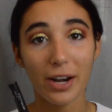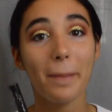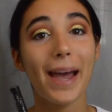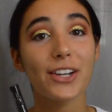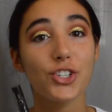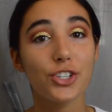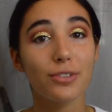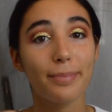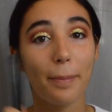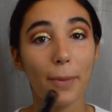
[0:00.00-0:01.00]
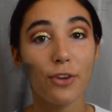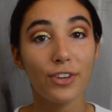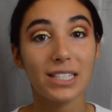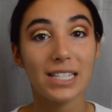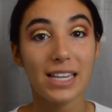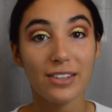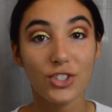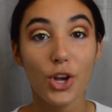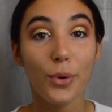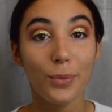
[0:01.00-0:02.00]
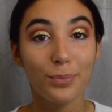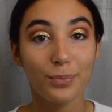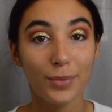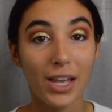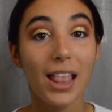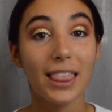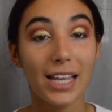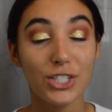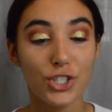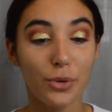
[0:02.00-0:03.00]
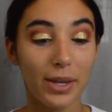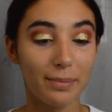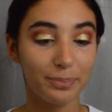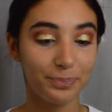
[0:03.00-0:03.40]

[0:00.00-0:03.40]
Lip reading: gonna match perfectly, so let's do it.